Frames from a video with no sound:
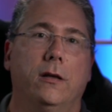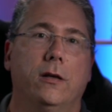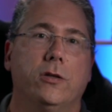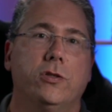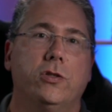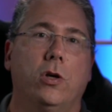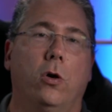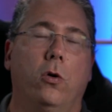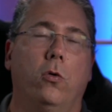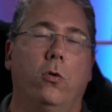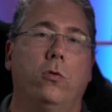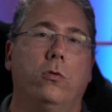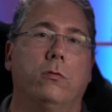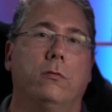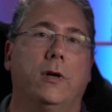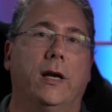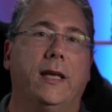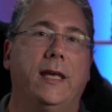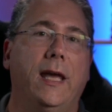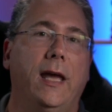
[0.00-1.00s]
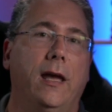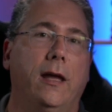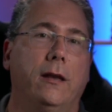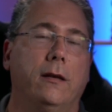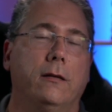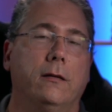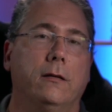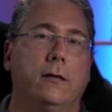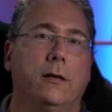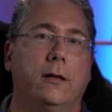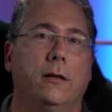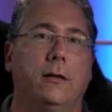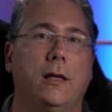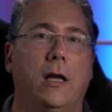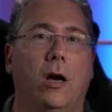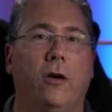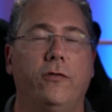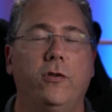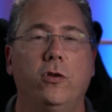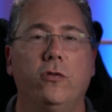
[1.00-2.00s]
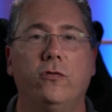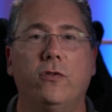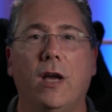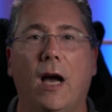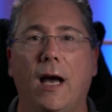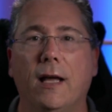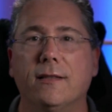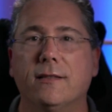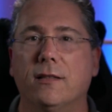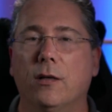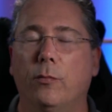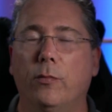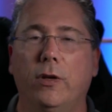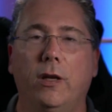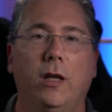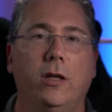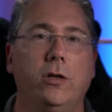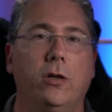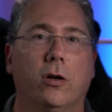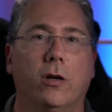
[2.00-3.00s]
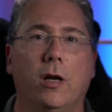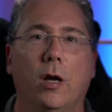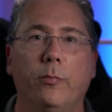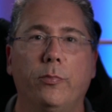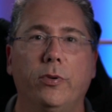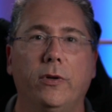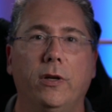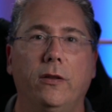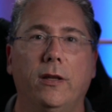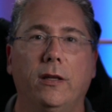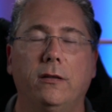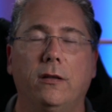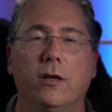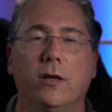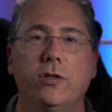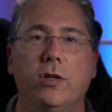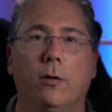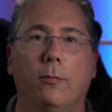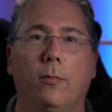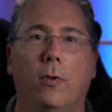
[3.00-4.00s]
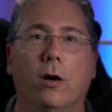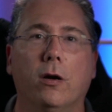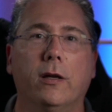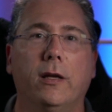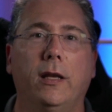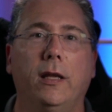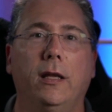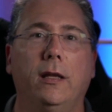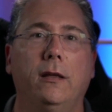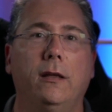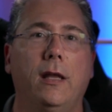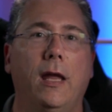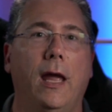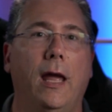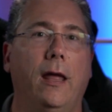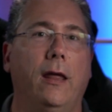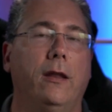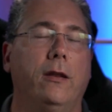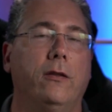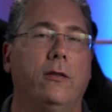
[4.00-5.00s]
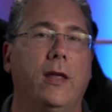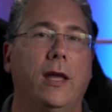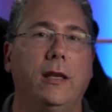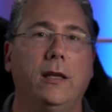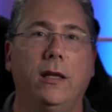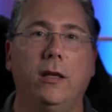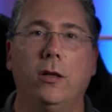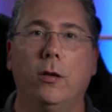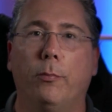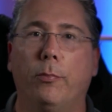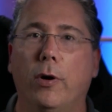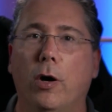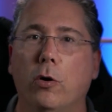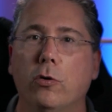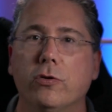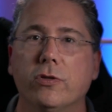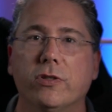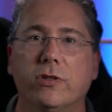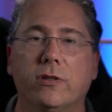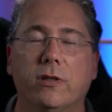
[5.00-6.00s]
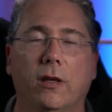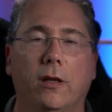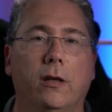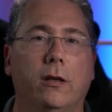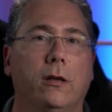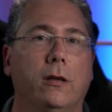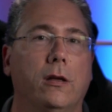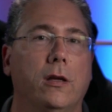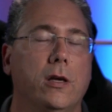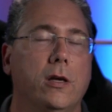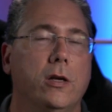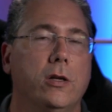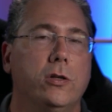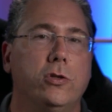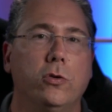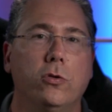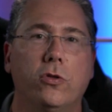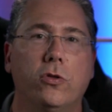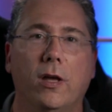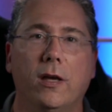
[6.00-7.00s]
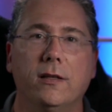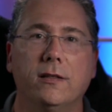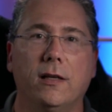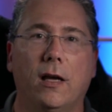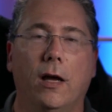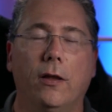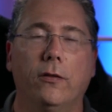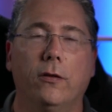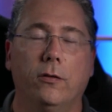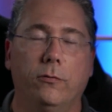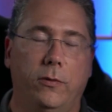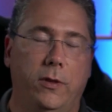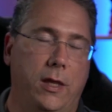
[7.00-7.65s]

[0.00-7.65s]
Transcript: So again, now if you've got somebody in your company that does your marketing and they need to post and do things on,